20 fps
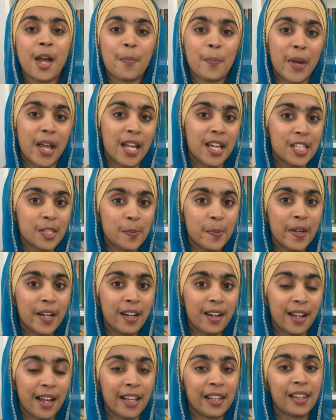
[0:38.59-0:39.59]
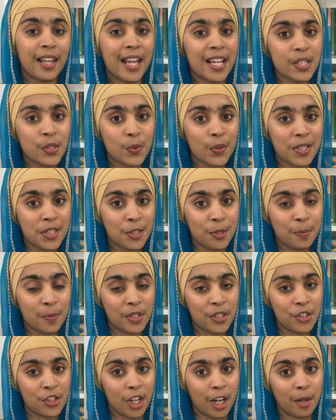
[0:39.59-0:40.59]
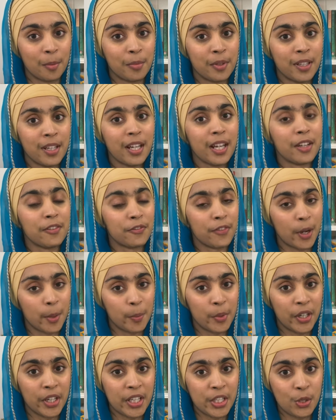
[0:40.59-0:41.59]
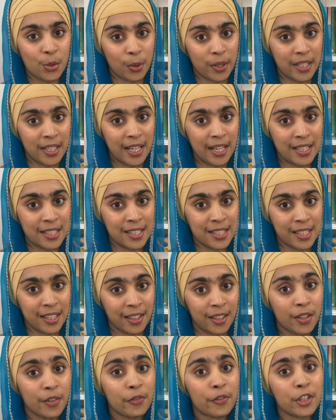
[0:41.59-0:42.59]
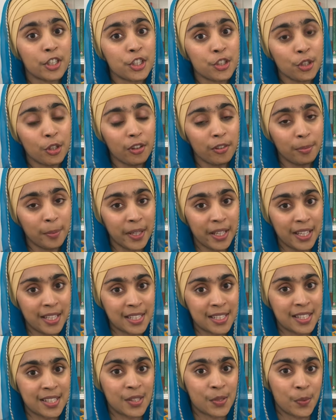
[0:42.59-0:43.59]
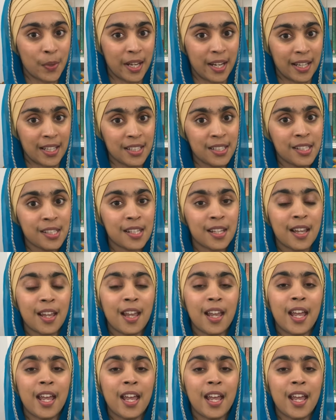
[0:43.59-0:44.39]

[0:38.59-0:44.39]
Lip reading: My husband and I last went to Punjab in February 2018 for two of my cousins' weddings,